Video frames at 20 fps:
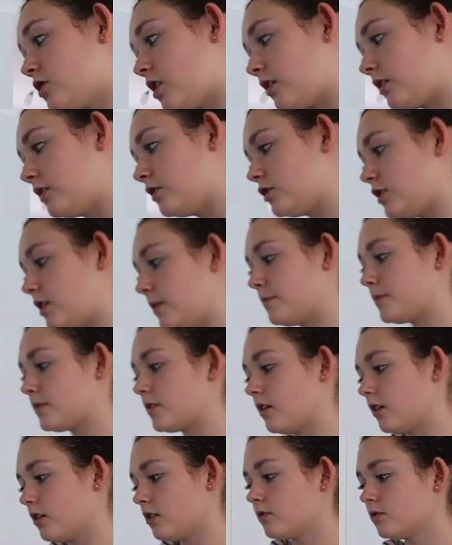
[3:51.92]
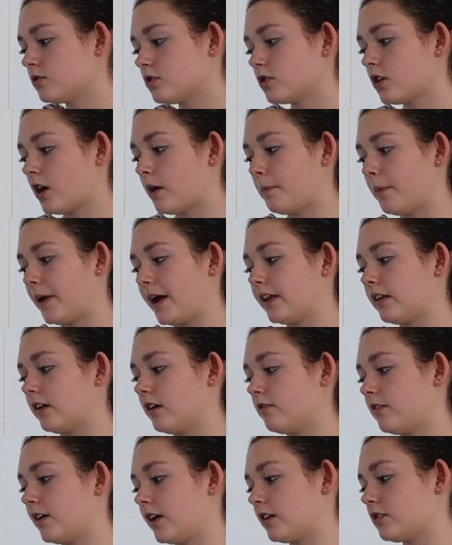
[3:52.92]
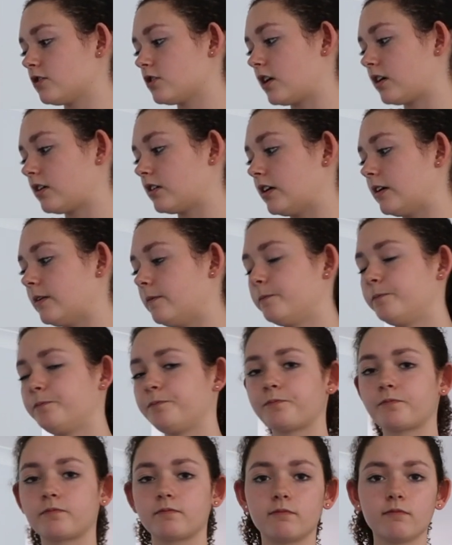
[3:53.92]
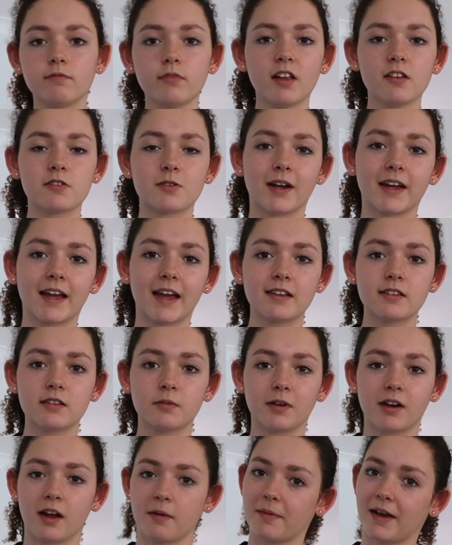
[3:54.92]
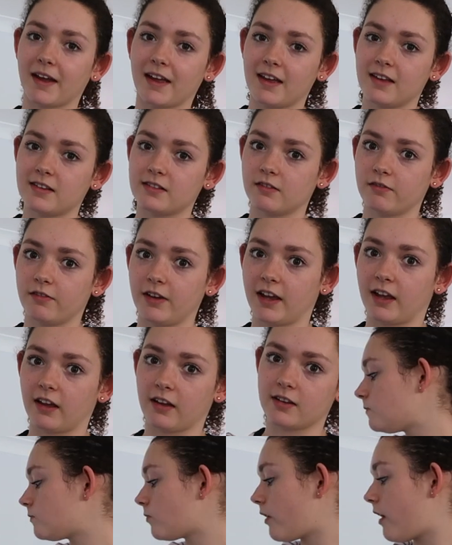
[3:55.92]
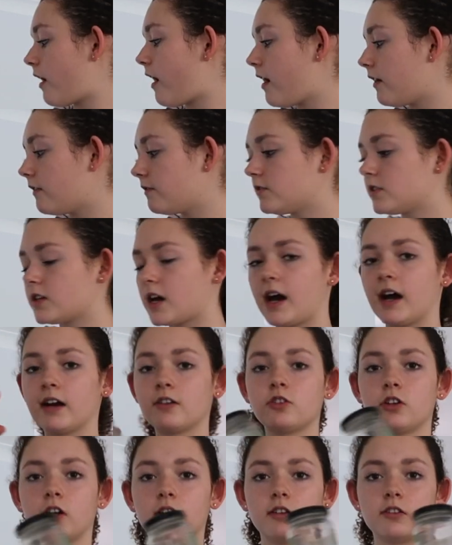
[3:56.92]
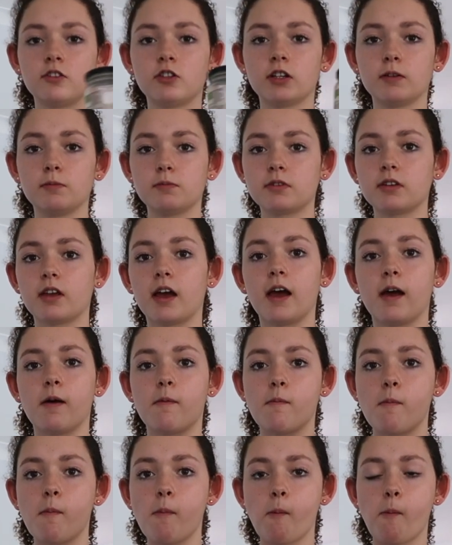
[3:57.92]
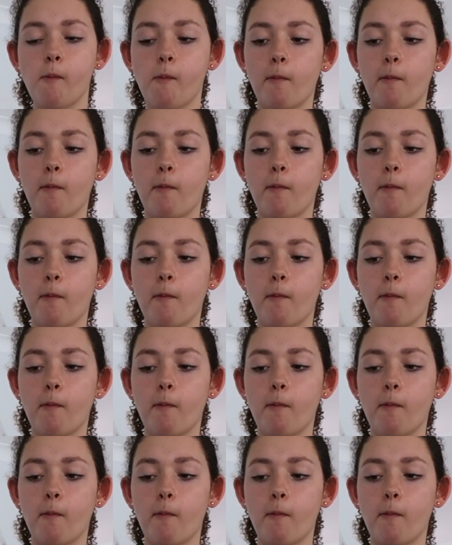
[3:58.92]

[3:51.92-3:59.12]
chocolate chips or paleo vegan chocolate. So I guess the one I'm making is a vegan. I have dark chocolate chips and